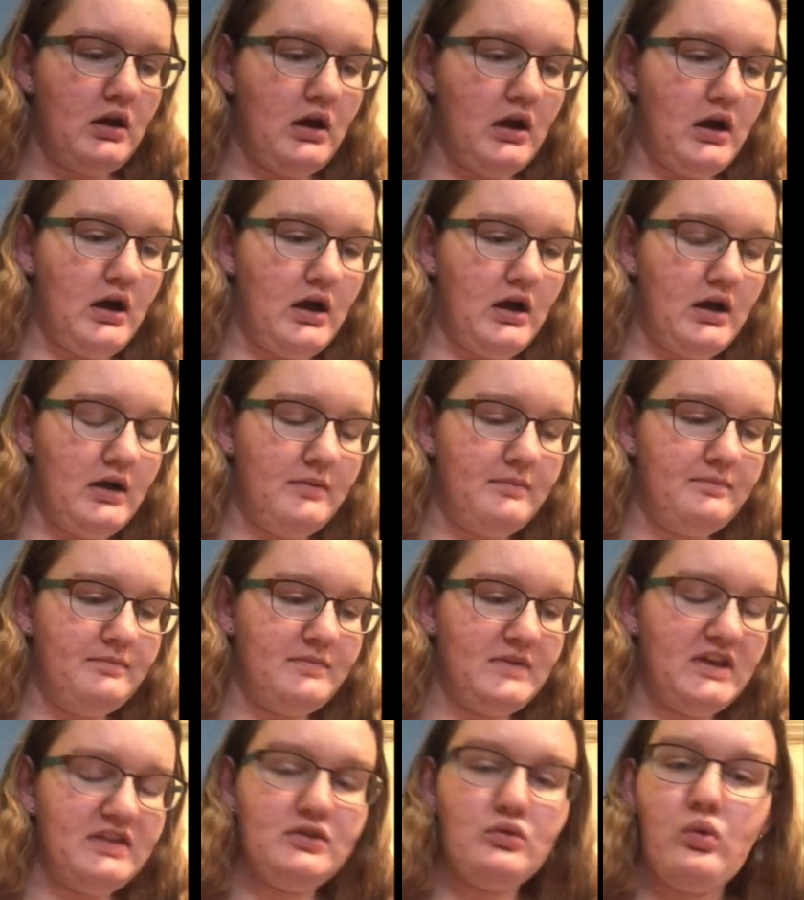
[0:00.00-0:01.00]

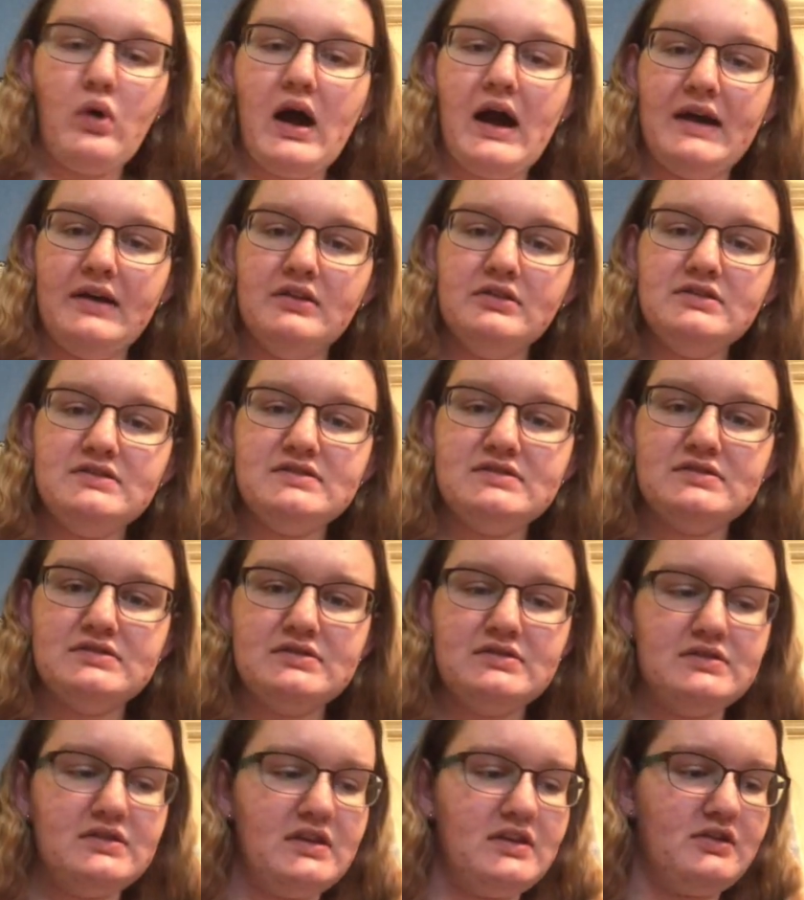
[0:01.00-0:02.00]
In the wild,
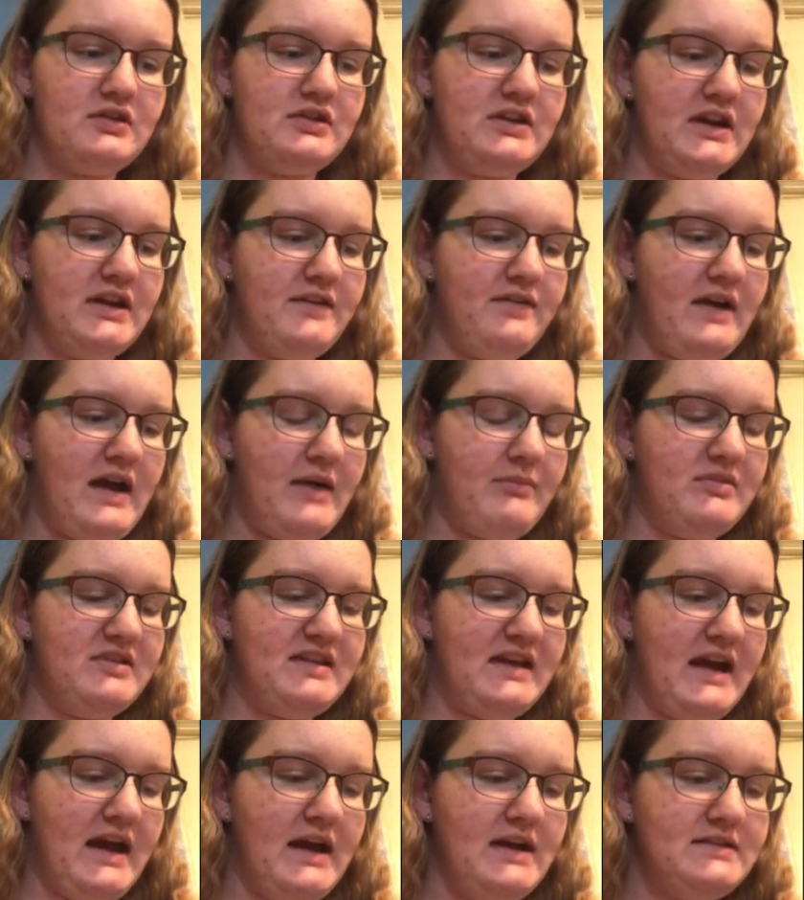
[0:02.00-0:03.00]
in their native
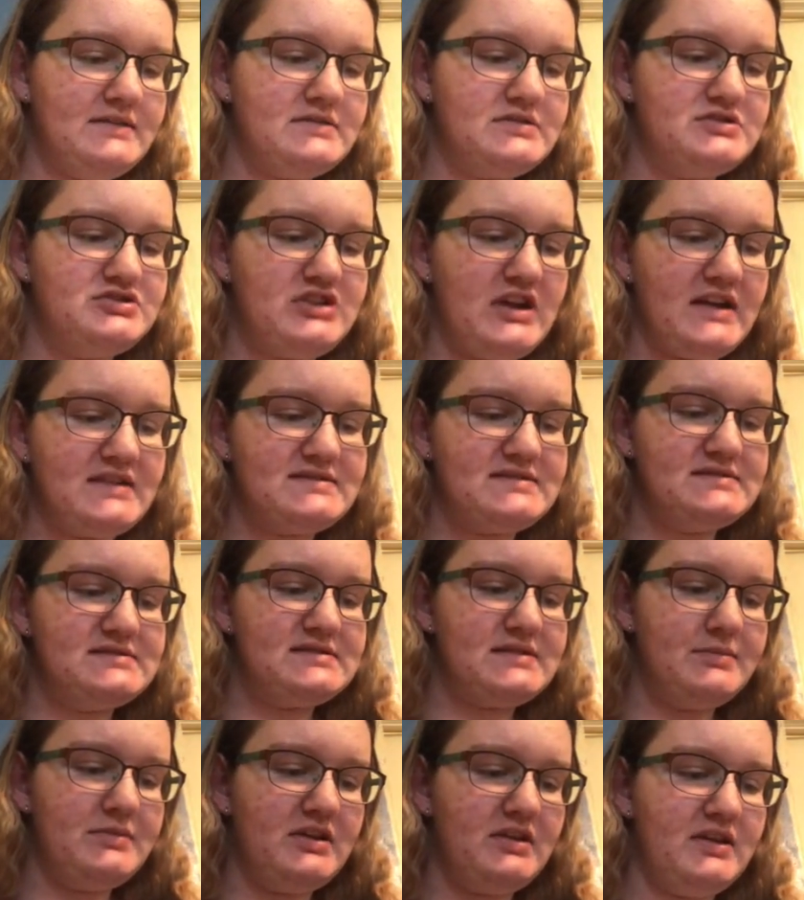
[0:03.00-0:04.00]
habitat, Jackson's
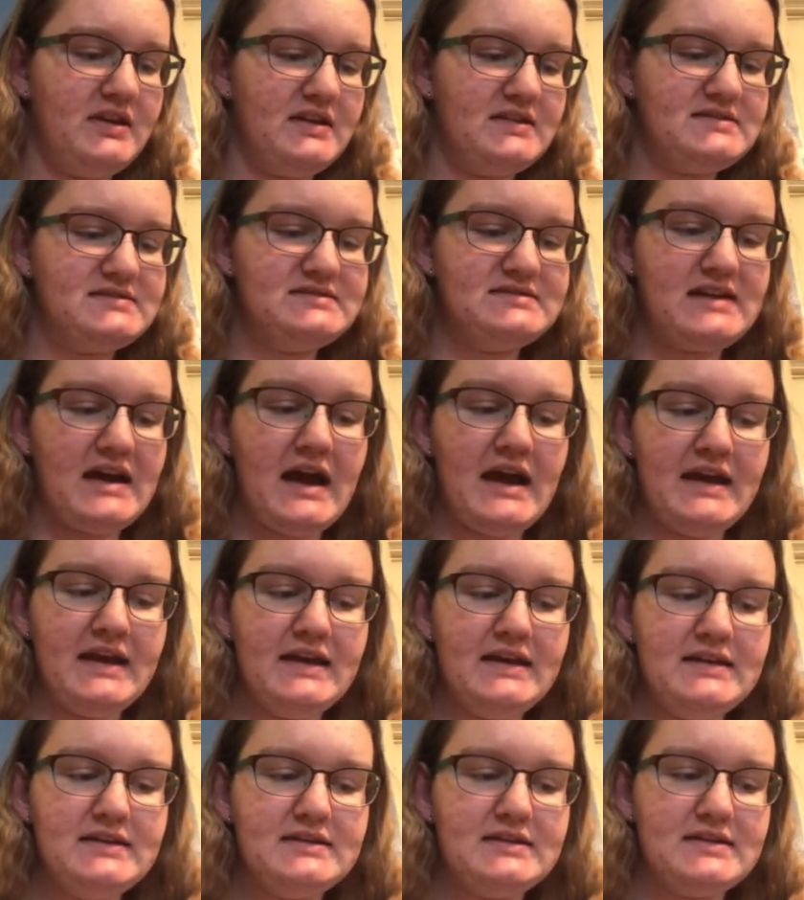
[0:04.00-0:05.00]
chameleon's
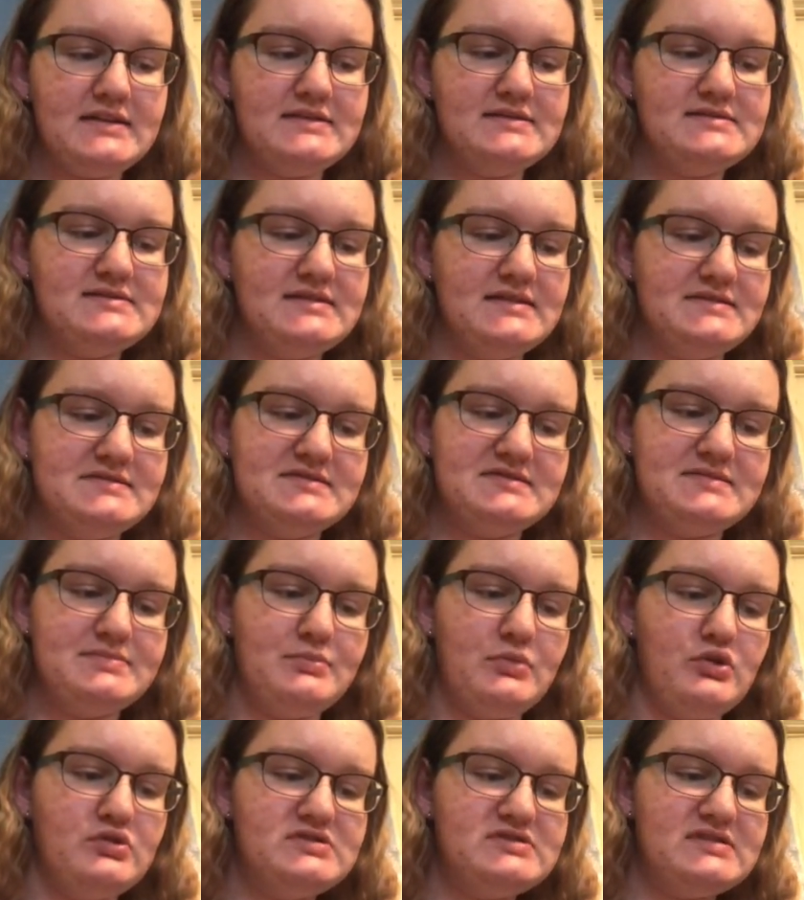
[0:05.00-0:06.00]
diet consists
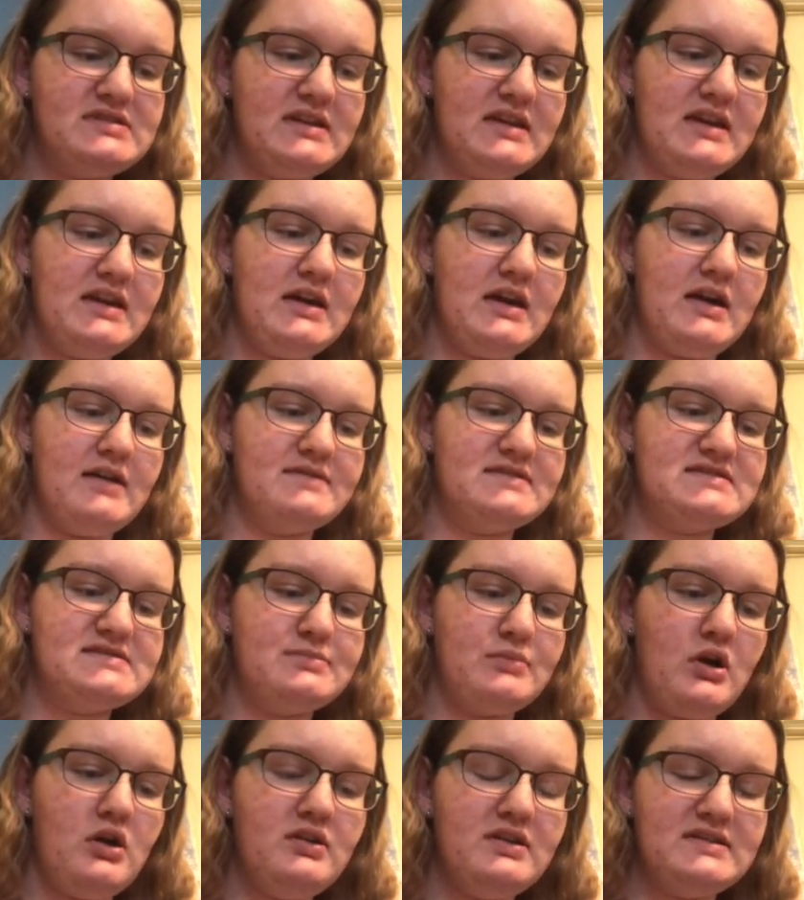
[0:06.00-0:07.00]
mostly of
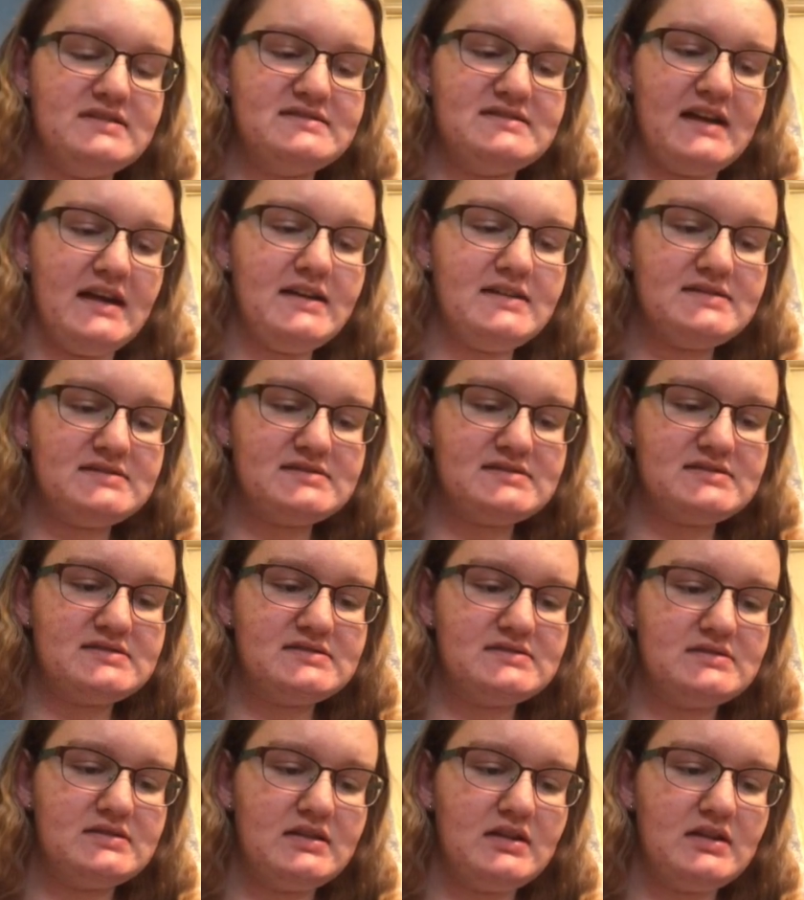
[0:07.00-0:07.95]
small insects,